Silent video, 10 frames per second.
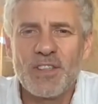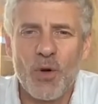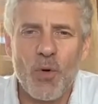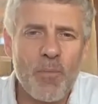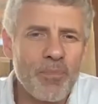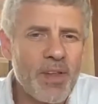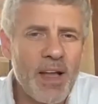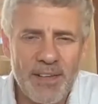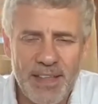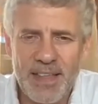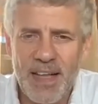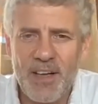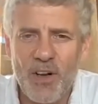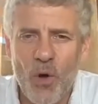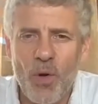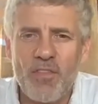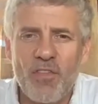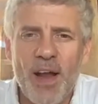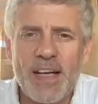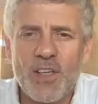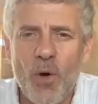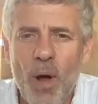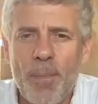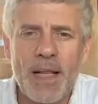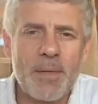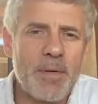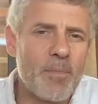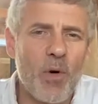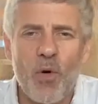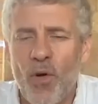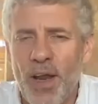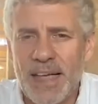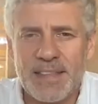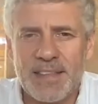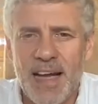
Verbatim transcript: So I think that, you know, if rates go up a little bit more or less,